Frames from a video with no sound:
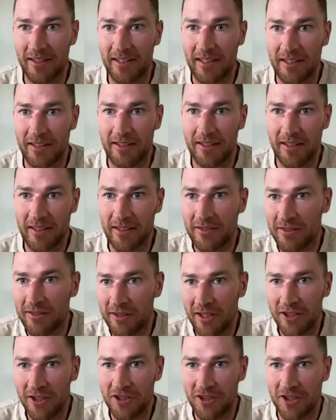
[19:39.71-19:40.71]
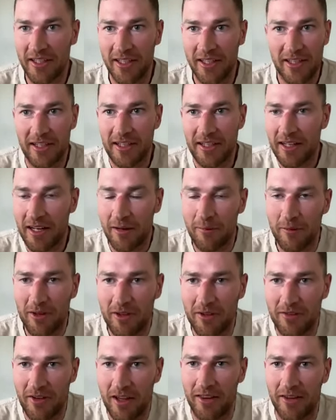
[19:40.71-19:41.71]
in, in surgery and a number
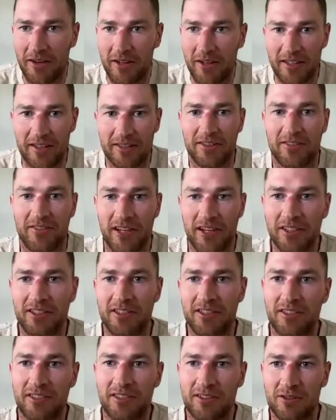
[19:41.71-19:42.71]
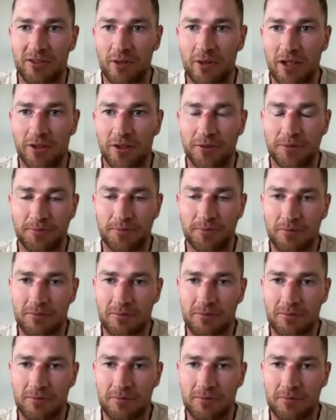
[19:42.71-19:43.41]
of other interventions as well.